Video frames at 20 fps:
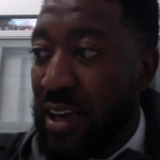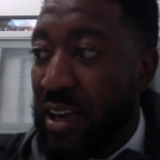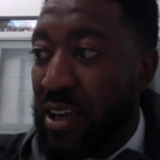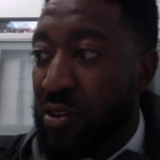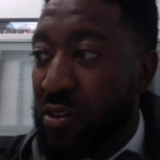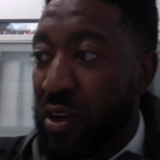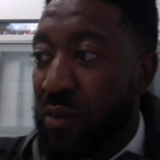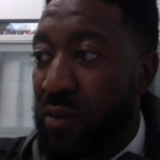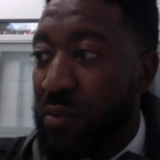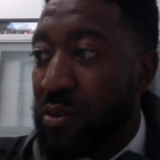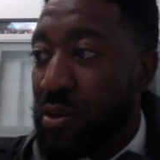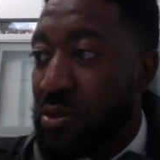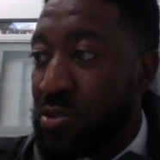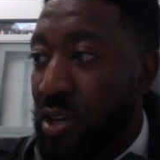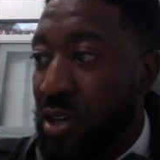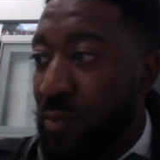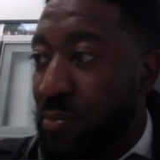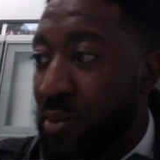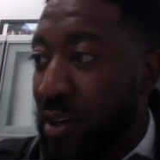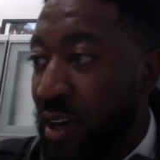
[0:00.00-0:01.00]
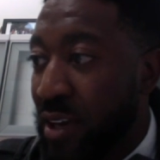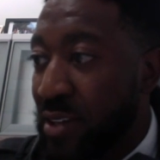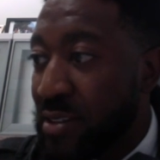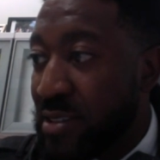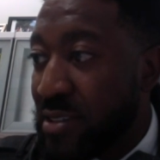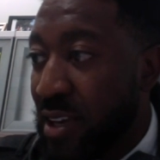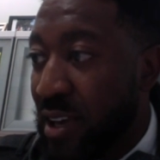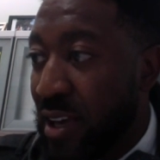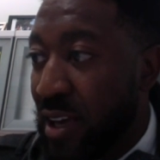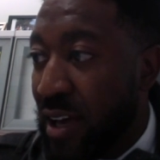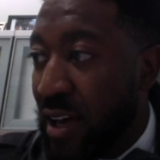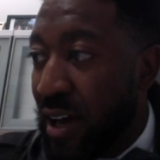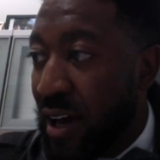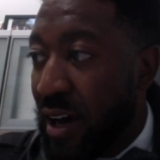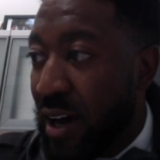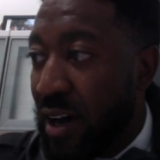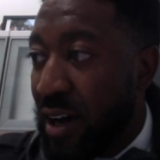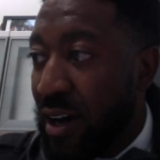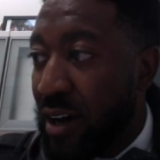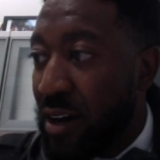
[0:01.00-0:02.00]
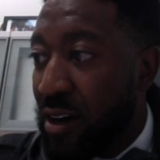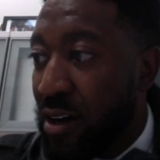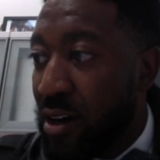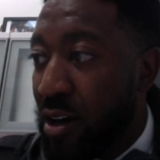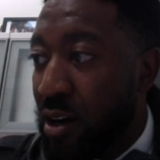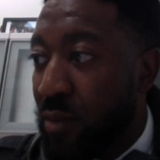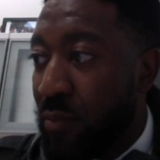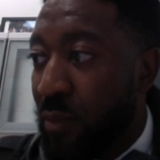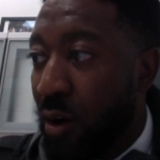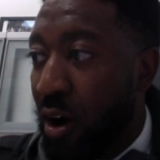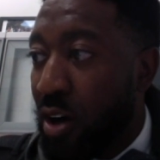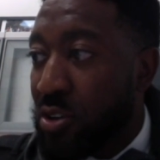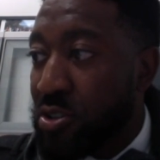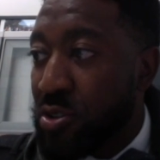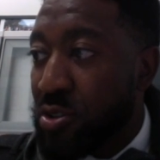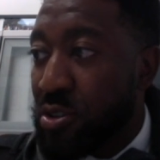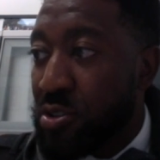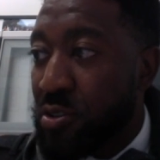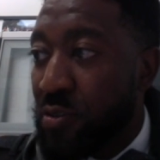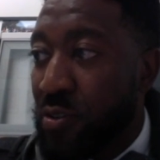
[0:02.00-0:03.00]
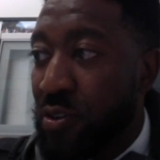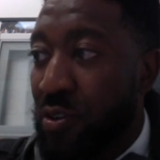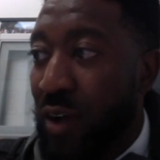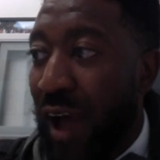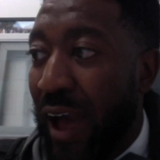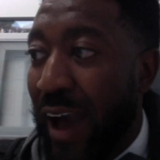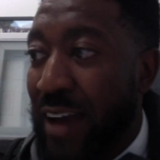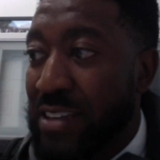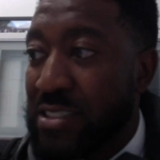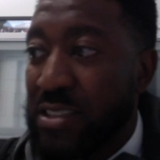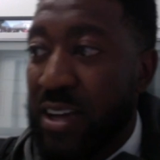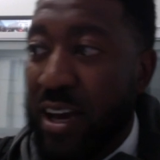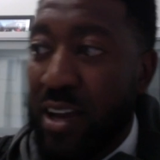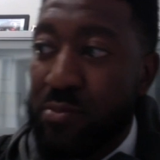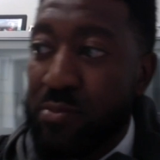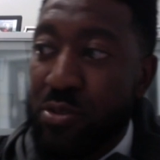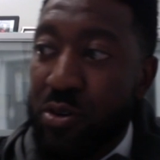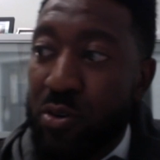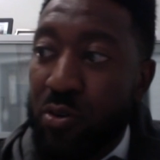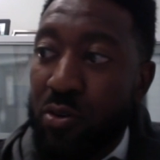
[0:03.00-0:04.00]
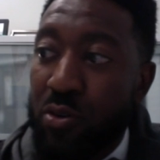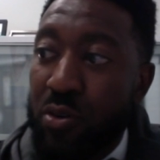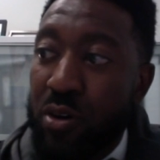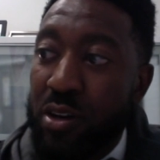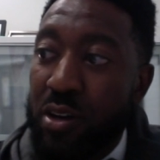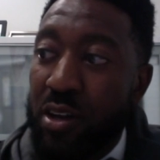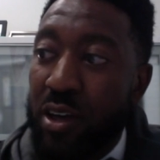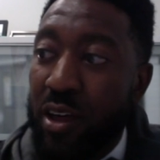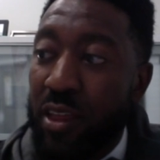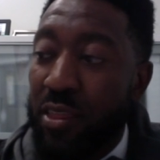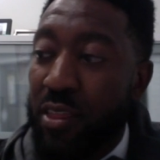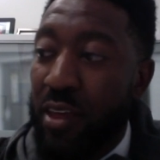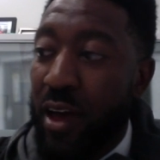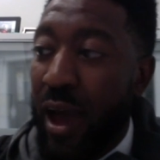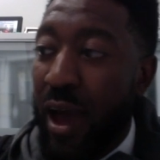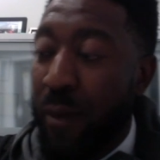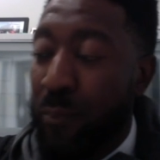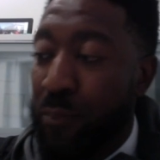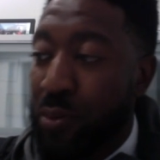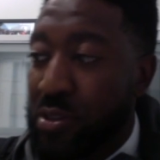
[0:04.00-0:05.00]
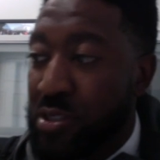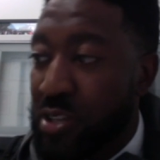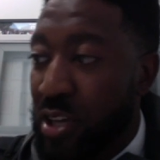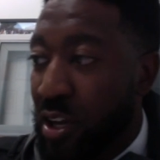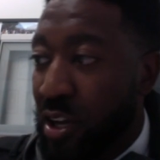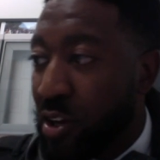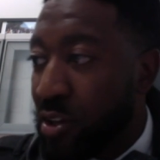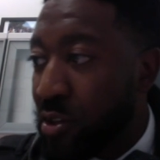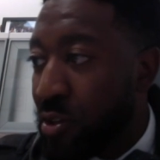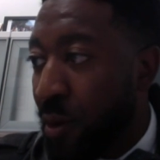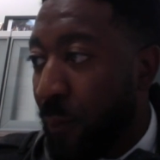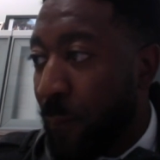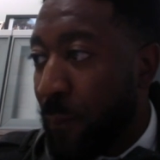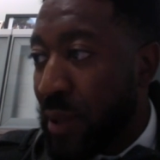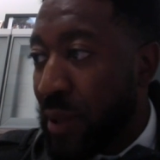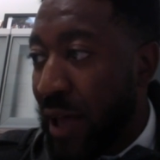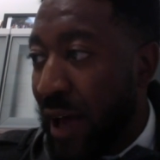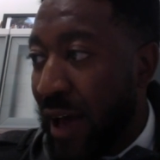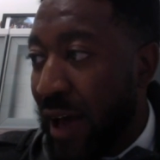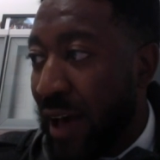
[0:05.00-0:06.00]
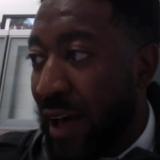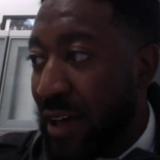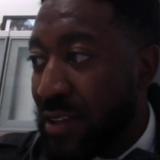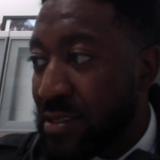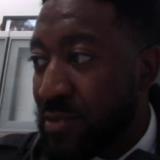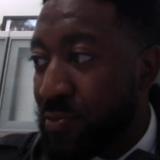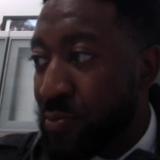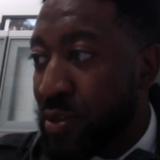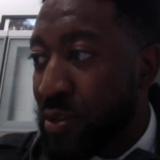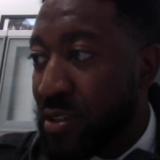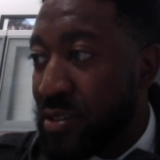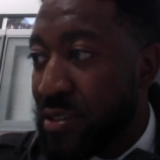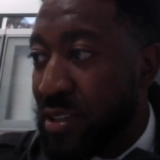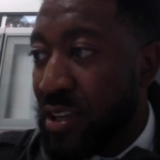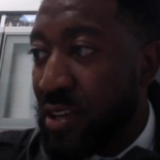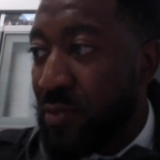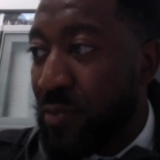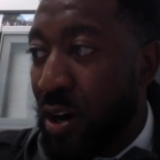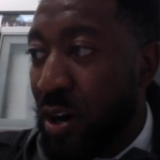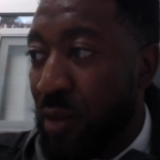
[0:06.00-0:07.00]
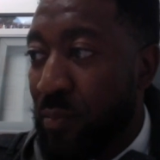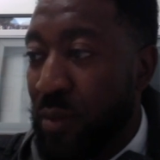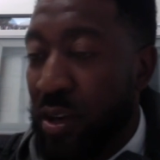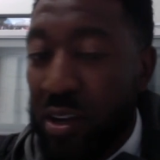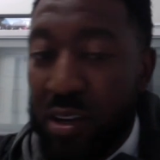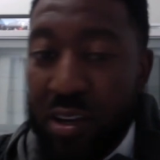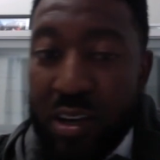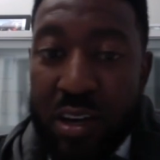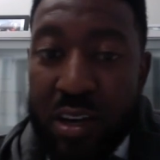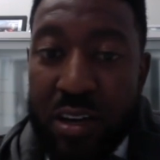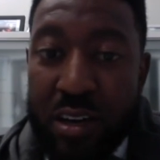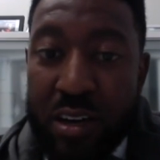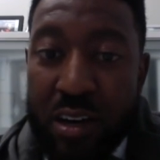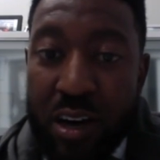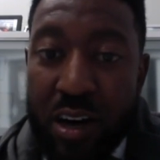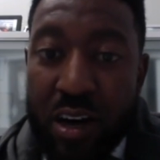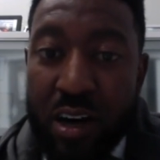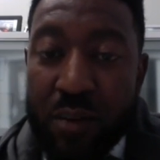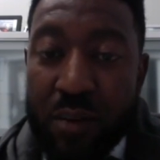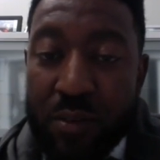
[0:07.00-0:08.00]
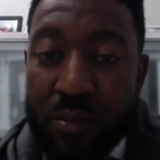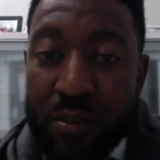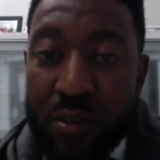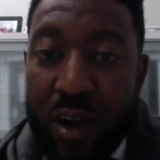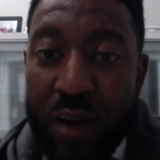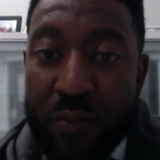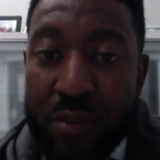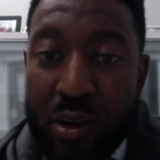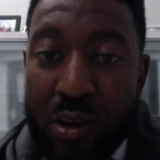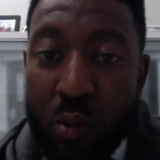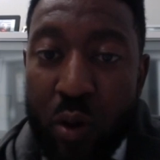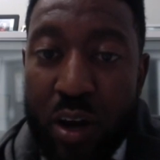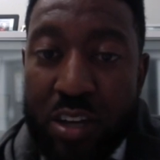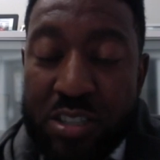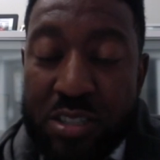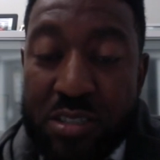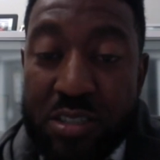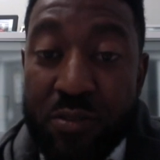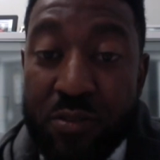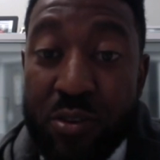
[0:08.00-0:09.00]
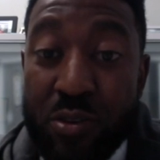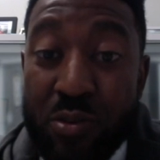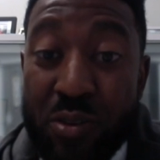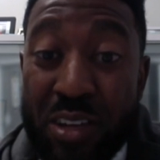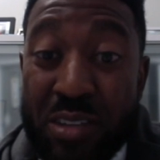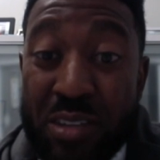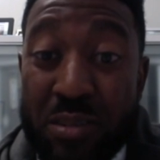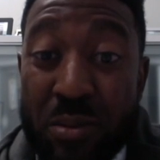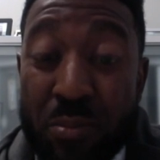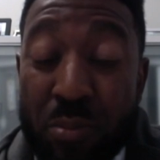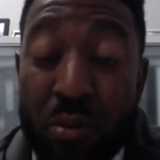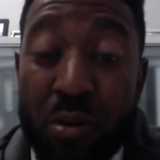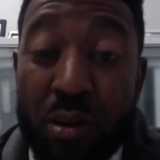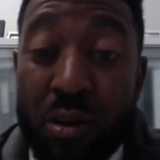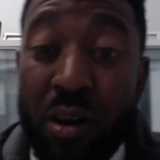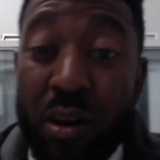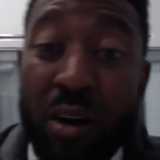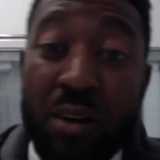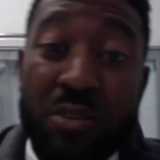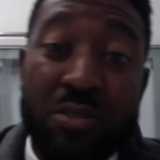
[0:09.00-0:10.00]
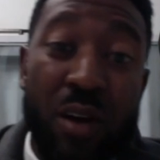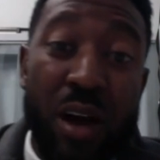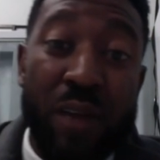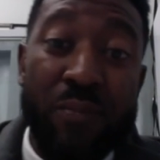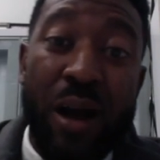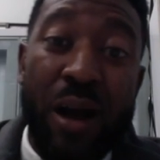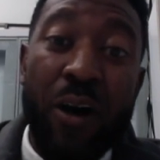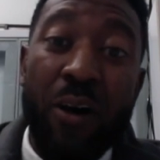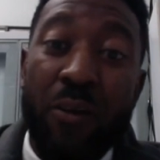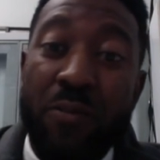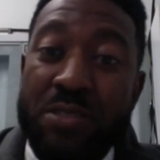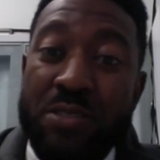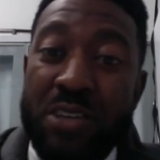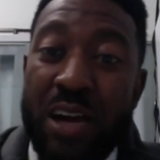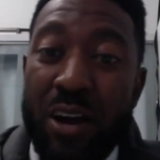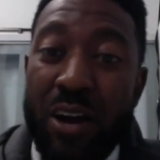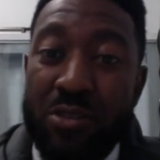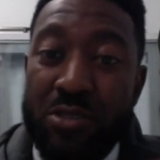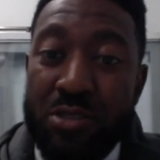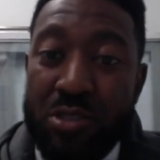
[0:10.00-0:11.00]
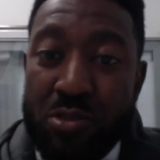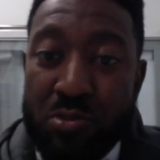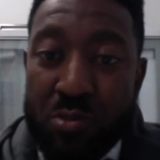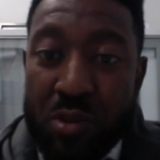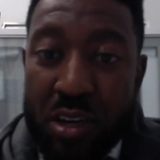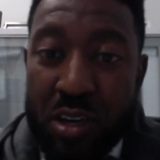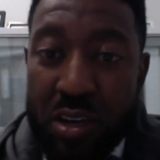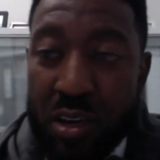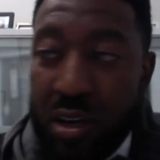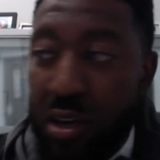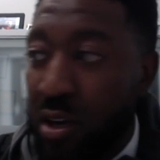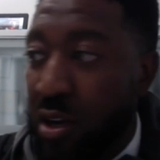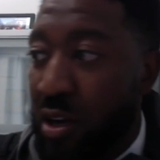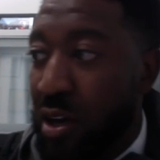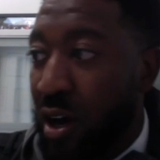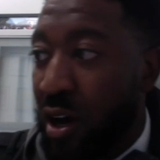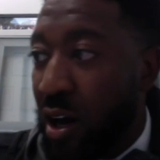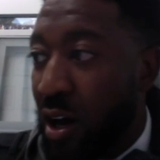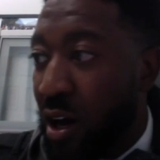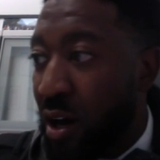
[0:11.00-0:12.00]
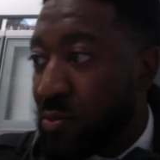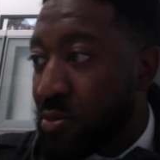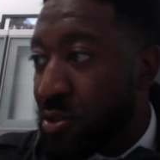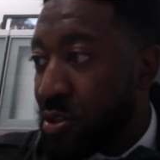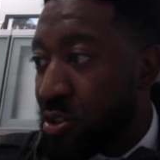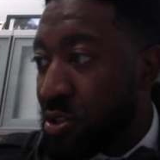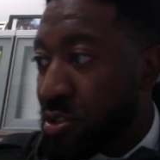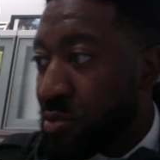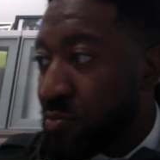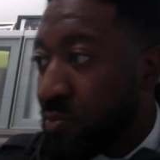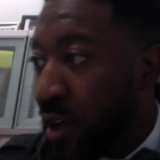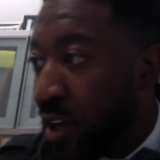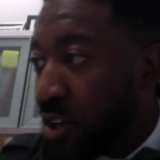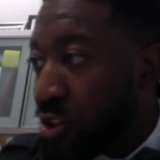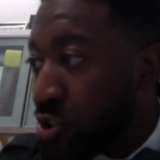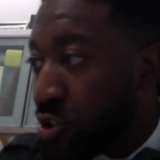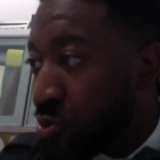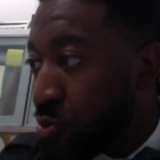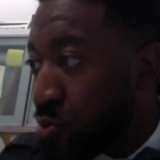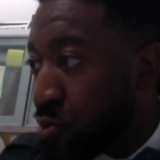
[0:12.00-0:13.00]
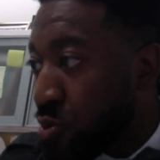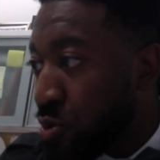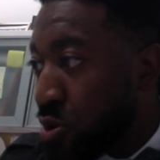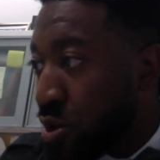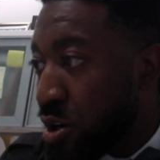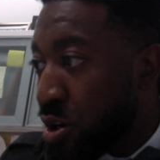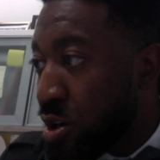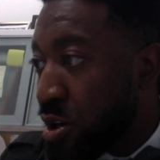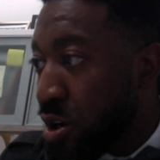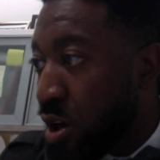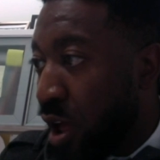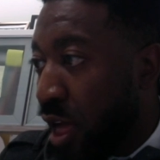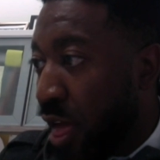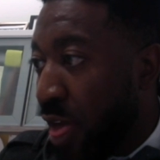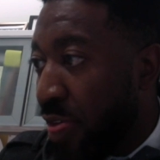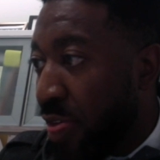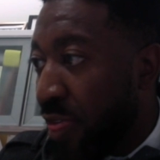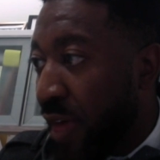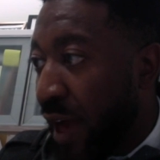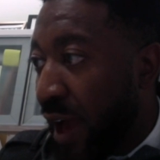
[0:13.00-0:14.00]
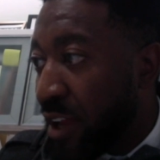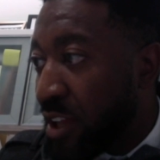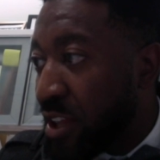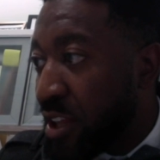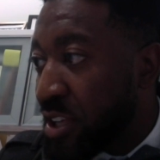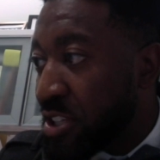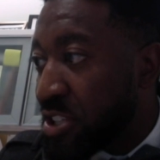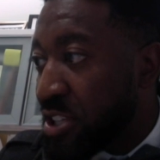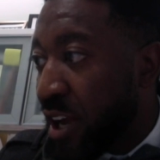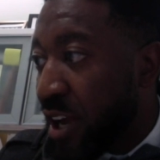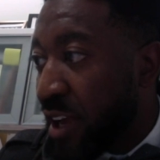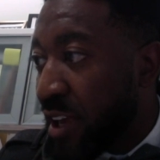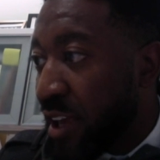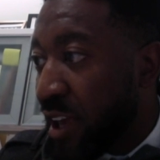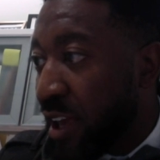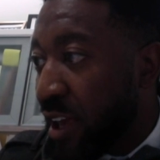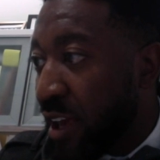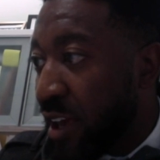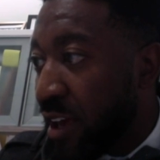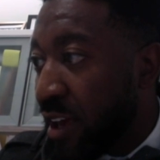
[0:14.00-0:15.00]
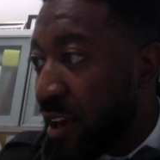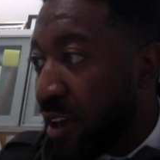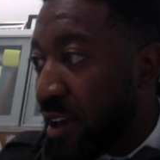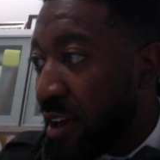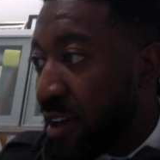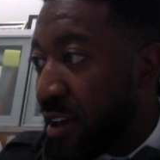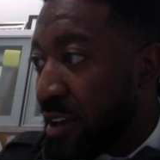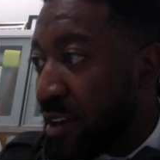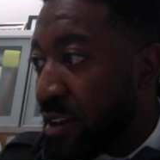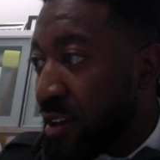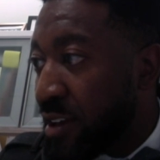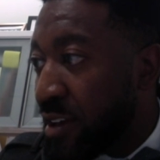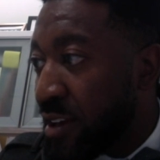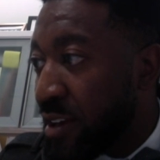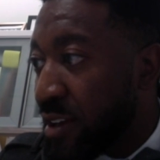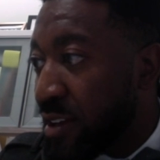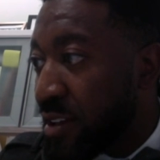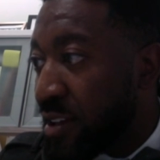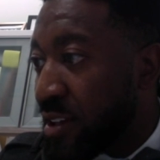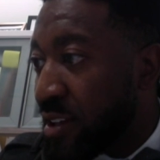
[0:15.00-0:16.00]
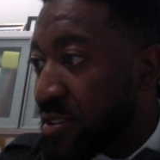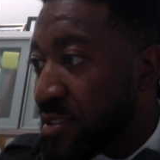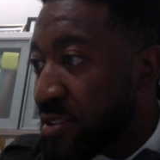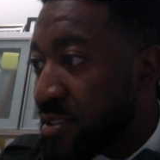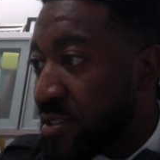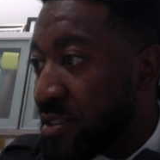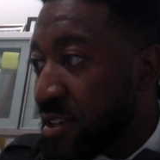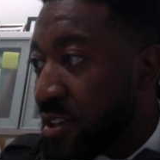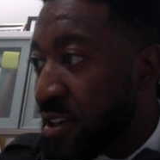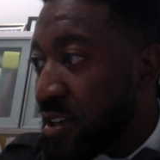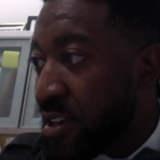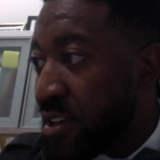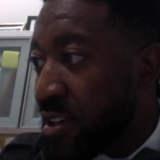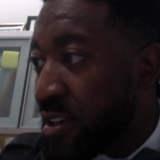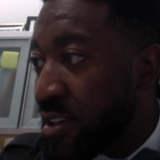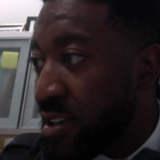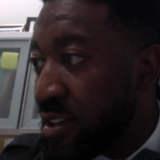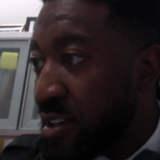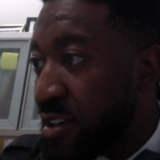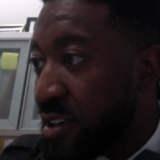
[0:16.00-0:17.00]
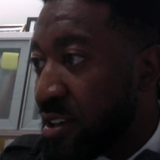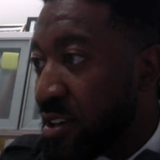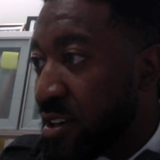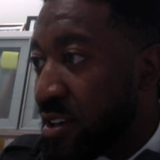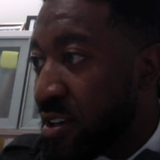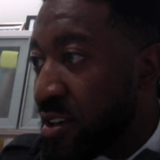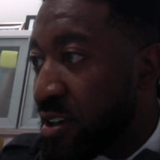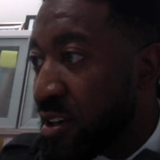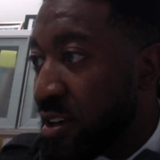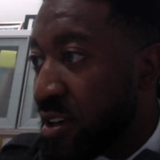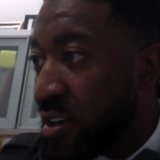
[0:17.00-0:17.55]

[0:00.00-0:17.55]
It'll give you those updates. Also, there's a few action items on that particular blast. Please email me if you have any questions, if you need support. Also, I have my office hours this week, so just make sure that you check in. Let's see.